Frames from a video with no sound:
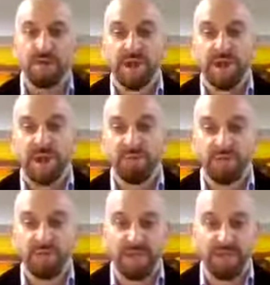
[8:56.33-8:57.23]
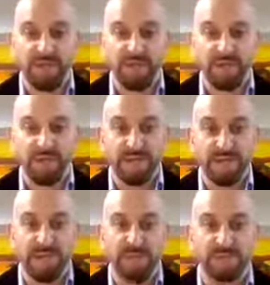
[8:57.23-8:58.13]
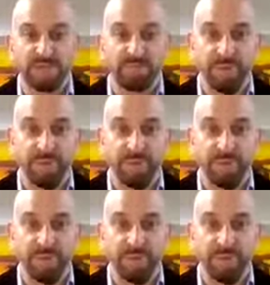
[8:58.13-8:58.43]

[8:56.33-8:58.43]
and really keeping everybody engaged,